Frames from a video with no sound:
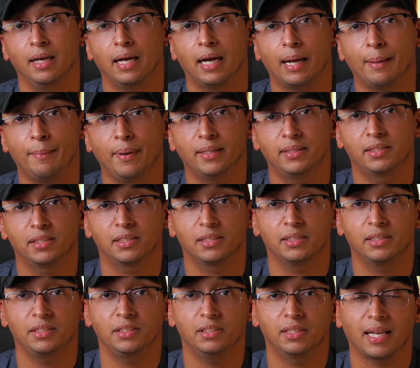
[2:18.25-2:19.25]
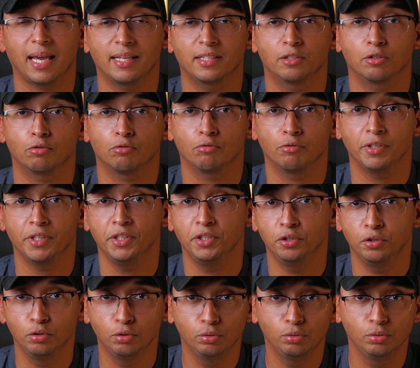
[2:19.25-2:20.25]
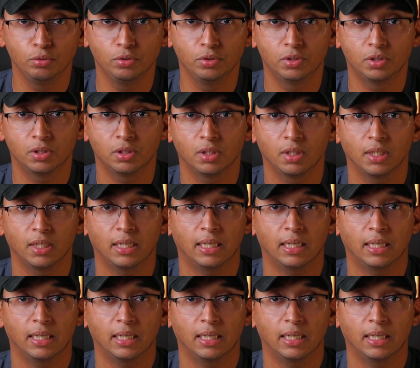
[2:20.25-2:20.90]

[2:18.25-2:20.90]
I basically like to reuse